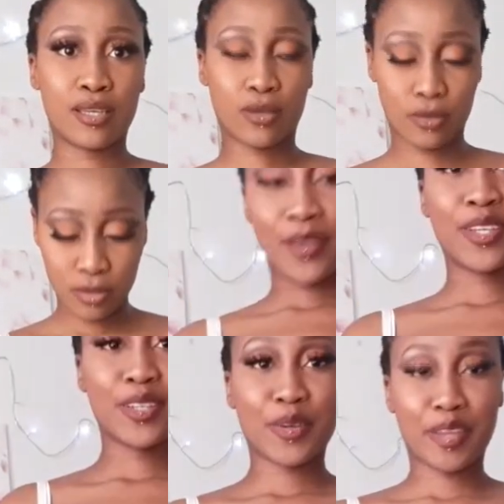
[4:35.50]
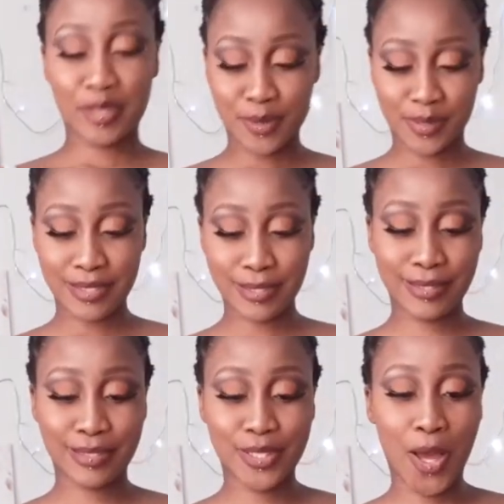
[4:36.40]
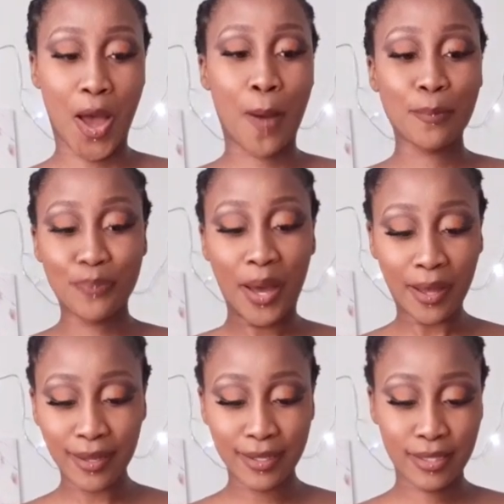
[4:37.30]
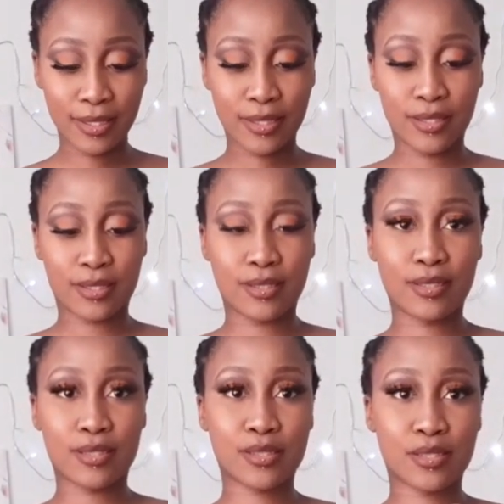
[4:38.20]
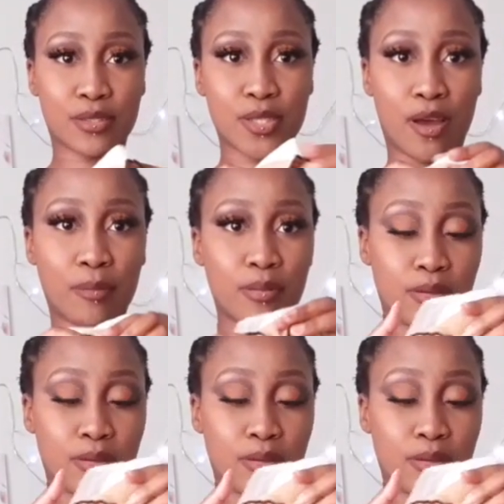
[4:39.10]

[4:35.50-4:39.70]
Yo. Okay, so this is the top. This is the top.